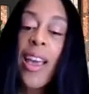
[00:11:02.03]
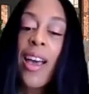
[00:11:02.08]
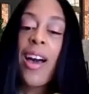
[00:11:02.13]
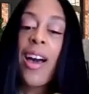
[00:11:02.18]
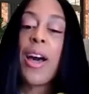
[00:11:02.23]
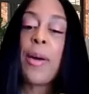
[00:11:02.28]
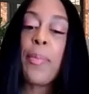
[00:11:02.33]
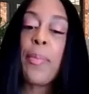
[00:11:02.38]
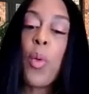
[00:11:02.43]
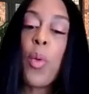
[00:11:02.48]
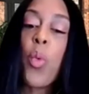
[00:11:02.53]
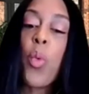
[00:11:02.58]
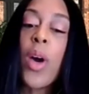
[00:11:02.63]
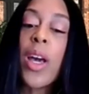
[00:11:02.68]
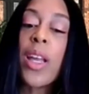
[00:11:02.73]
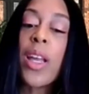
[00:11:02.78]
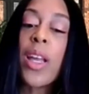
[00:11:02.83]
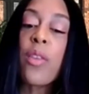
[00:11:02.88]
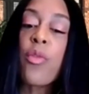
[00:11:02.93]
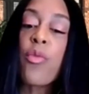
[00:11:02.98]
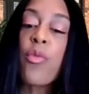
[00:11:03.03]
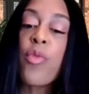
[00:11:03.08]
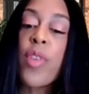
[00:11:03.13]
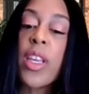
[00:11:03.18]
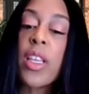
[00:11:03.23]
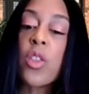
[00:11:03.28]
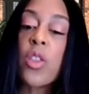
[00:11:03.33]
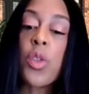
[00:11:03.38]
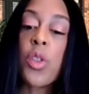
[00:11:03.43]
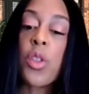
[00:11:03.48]
What resources
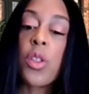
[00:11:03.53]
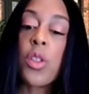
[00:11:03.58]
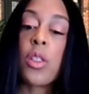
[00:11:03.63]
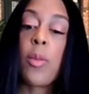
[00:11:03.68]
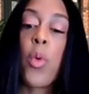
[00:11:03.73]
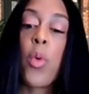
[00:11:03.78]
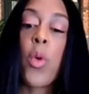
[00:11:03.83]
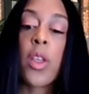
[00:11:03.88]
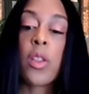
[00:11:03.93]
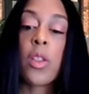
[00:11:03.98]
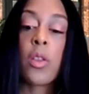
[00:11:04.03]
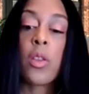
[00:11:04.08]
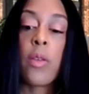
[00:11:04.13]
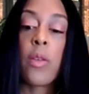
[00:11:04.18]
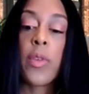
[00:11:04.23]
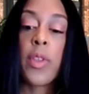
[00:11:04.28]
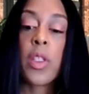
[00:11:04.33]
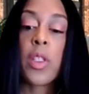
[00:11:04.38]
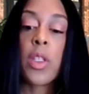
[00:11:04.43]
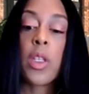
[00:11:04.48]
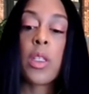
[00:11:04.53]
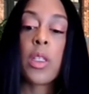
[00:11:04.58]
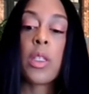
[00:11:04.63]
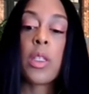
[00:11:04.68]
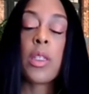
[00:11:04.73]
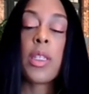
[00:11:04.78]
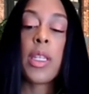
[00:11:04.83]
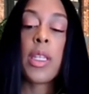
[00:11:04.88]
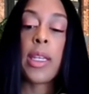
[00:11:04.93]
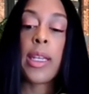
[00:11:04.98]
and support services
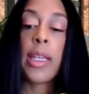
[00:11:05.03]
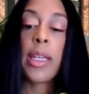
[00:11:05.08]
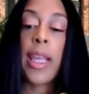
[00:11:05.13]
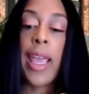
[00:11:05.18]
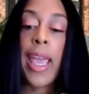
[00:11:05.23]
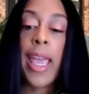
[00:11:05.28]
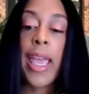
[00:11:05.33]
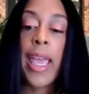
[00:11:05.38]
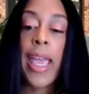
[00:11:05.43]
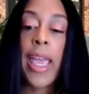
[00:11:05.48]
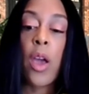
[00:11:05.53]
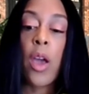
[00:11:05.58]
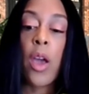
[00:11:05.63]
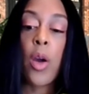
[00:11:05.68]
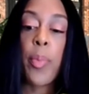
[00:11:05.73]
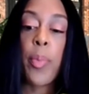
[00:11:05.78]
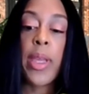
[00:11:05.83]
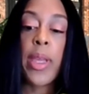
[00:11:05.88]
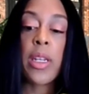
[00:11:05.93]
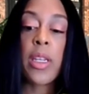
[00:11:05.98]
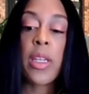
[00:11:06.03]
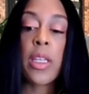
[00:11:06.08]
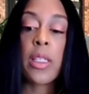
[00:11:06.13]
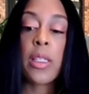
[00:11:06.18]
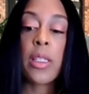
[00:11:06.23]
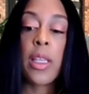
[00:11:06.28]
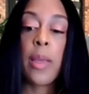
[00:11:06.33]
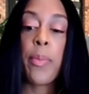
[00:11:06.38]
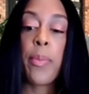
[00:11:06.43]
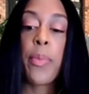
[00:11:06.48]
did
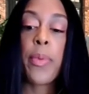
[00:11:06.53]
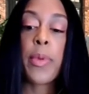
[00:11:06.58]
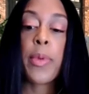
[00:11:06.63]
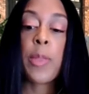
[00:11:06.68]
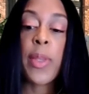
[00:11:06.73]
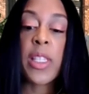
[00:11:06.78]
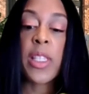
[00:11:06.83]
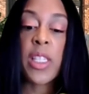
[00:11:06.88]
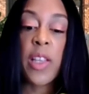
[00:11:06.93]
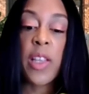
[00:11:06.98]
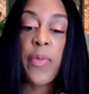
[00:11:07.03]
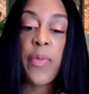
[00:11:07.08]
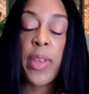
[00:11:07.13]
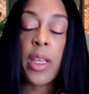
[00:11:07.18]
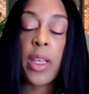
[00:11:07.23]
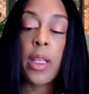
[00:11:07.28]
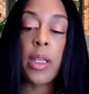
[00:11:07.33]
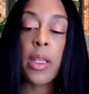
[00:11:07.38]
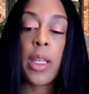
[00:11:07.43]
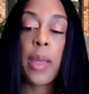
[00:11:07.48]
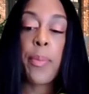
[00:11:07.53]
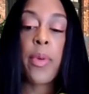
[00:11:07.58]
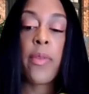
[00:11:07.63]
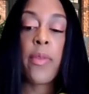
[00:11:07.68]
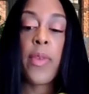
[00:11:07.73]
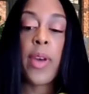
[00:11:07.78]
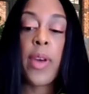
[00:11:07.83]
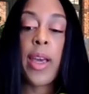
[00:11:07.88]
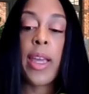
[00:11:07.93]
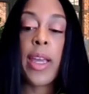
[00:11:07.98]
AARPDC specifically
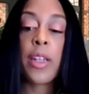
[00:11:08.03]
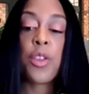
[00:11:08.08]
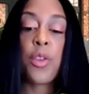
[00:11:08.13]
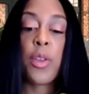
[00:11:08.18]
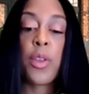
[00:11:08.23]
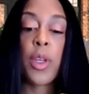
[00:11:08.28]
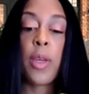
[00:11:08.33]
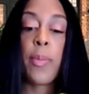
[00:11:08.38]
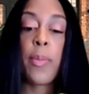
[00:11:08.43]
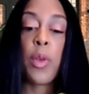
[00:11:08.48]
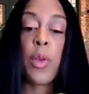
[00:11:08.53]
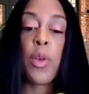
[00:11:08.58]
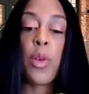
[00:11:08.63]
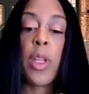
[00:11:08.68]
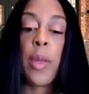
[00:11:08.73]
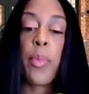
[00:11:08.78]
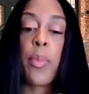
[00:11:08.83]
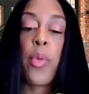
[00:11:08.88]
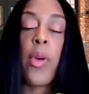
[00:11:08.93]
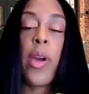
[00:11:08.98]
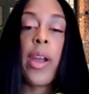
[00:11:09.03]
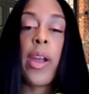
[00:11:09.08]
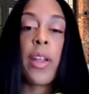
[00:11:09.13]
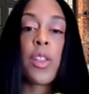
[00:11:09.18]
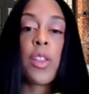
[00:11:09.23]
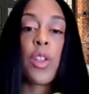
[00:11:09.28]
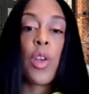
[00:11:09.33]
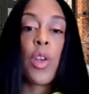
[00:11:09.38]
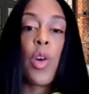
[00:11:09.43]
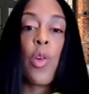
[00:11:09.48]
provide to the community prior to
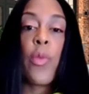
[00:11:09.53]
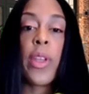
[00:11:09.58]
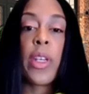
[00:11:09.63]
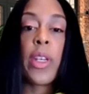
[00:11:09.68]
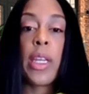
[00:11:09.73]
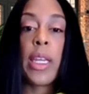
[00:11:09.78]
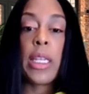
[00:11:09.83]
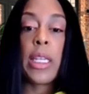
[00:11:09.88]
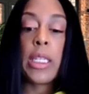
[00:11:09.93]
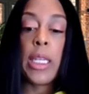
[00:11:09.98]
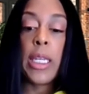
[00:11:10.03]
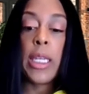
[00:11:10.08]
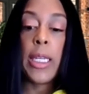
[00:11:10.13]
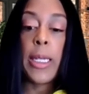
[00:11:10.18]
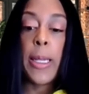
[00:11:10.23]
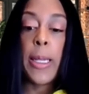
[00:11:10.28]
COVID-19?